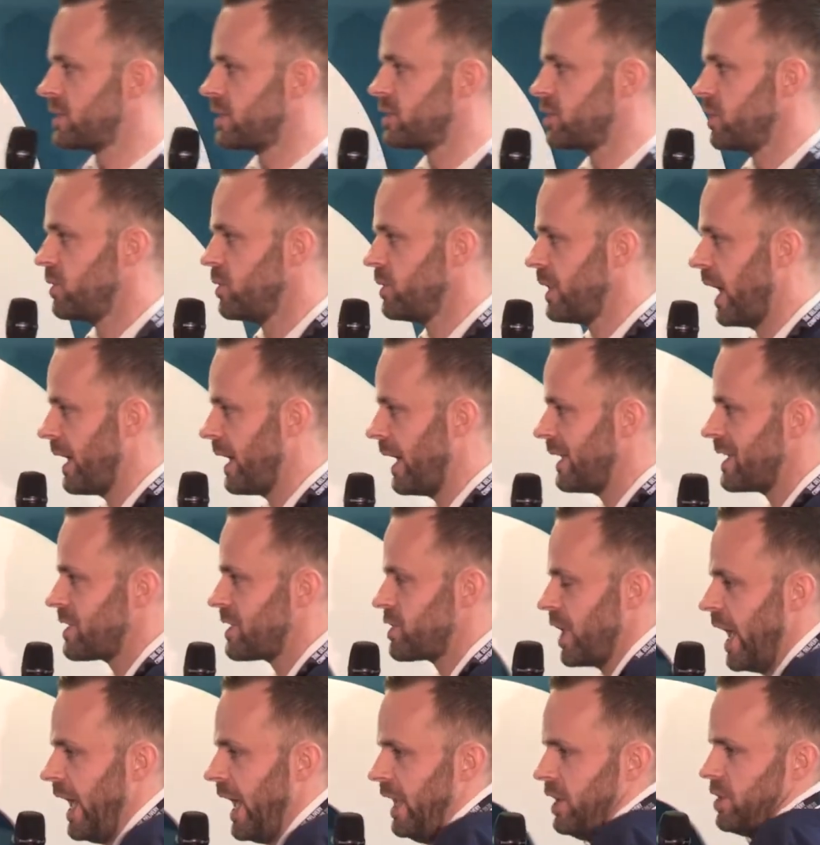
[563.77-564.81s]
to do that and the
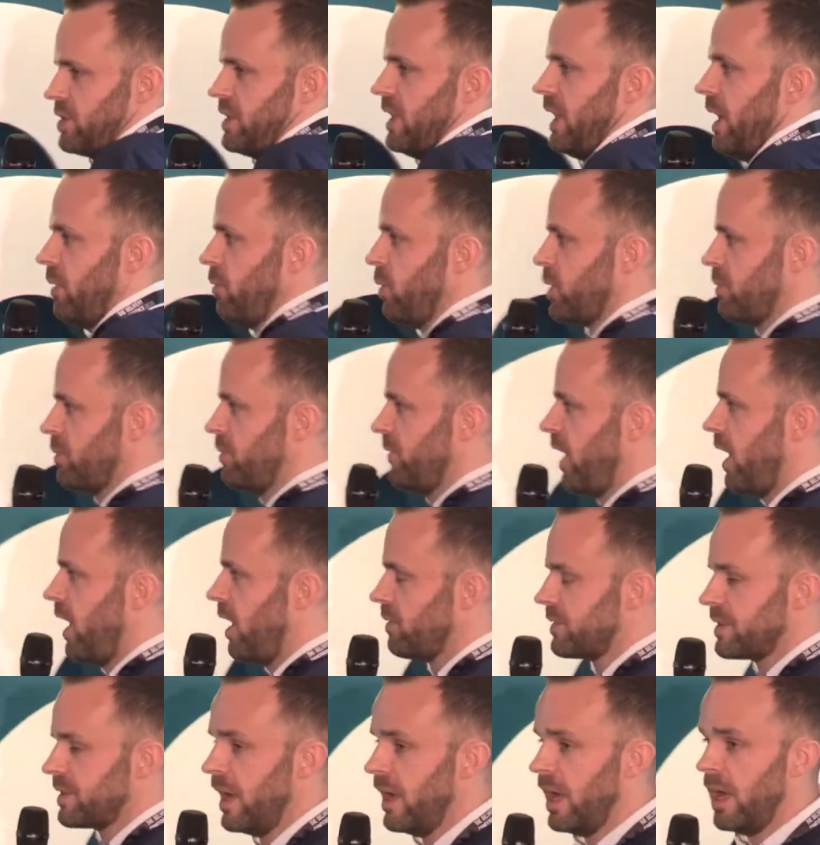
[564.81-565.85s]
change that would
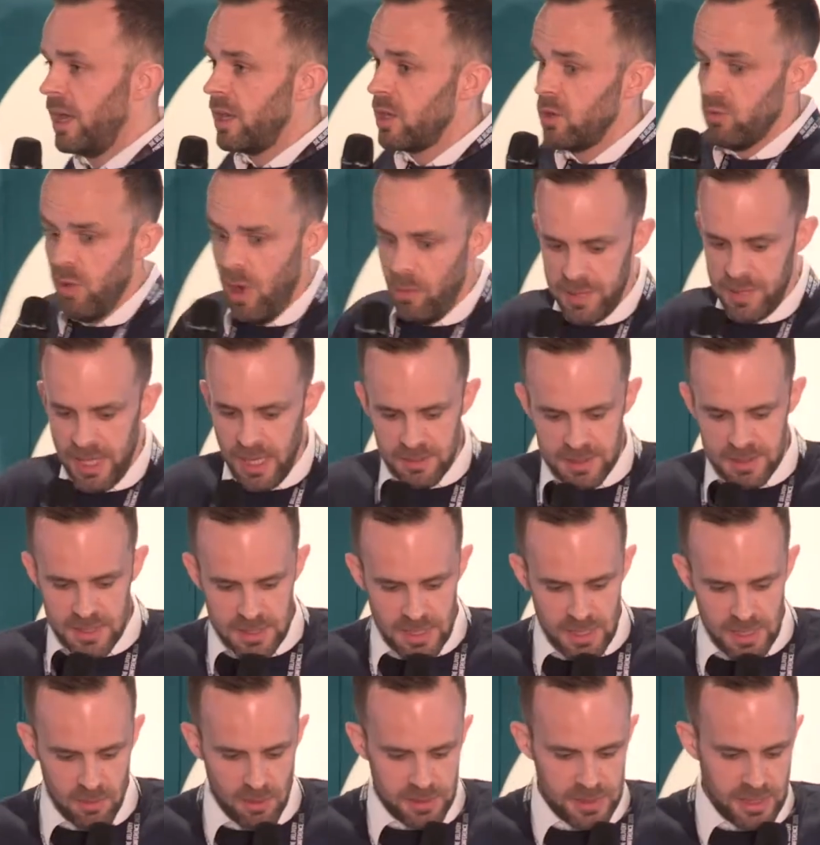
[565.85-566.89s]
involve, you won't be able to
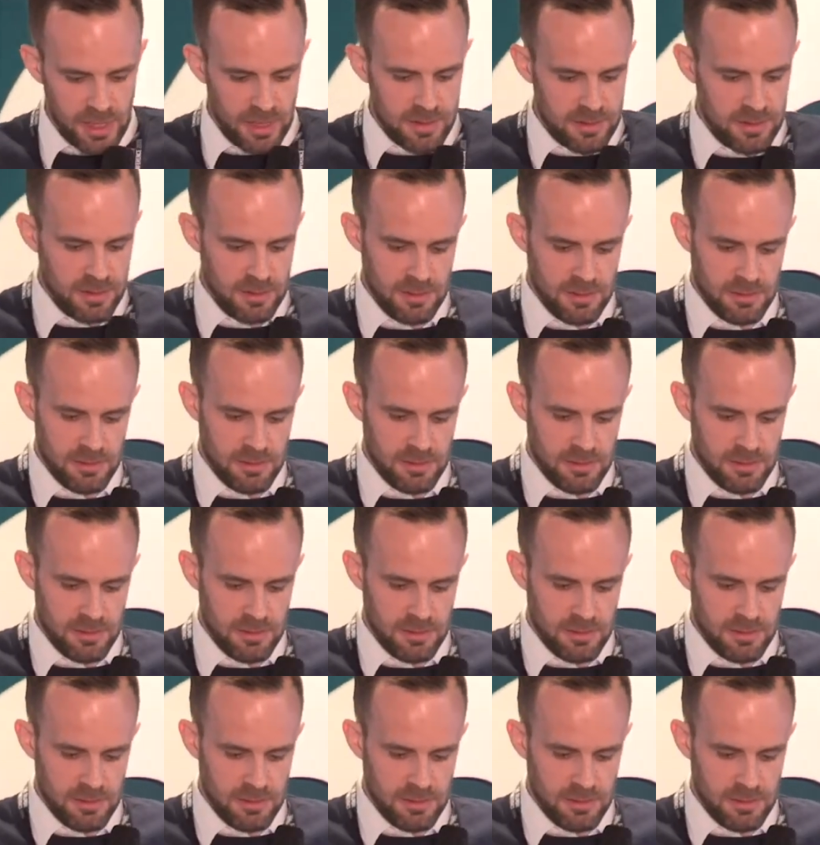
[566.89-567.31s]
deal with that